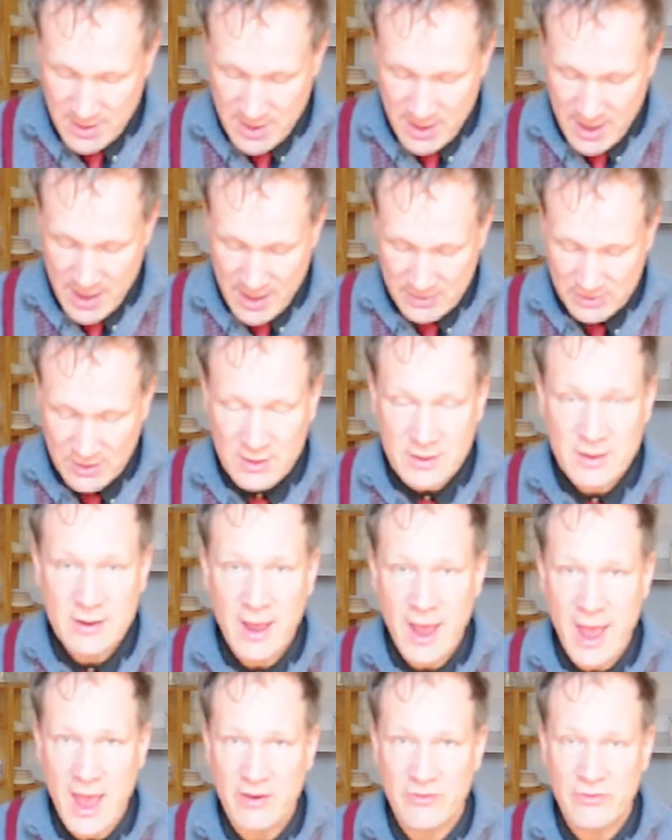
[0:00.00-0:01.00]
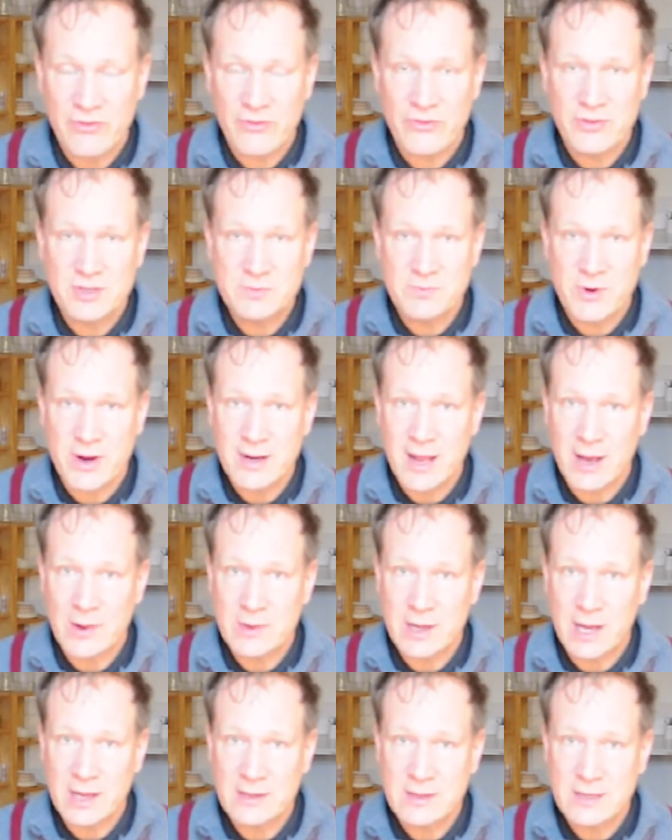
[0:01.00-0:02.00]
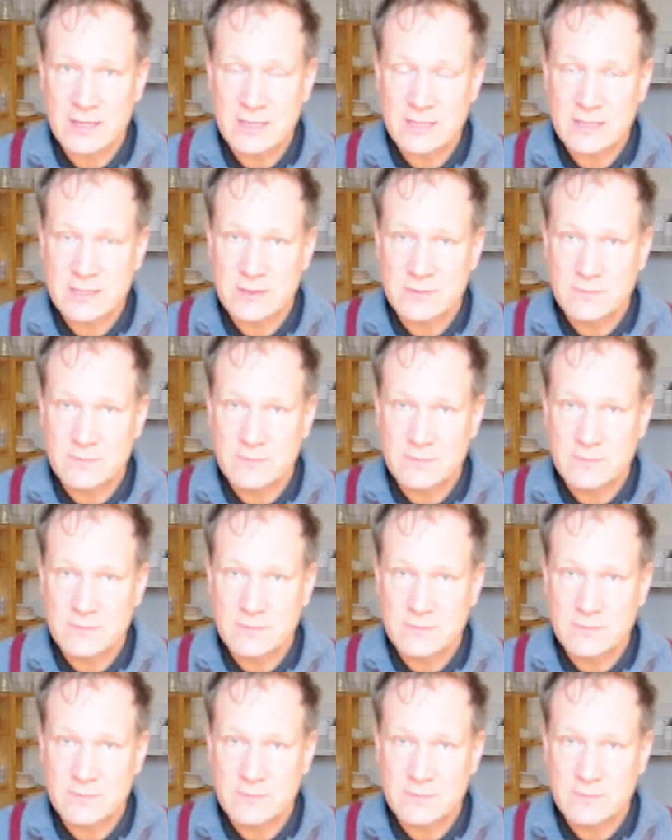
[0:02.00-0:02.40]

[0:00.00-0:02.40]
and then the F spread out like this.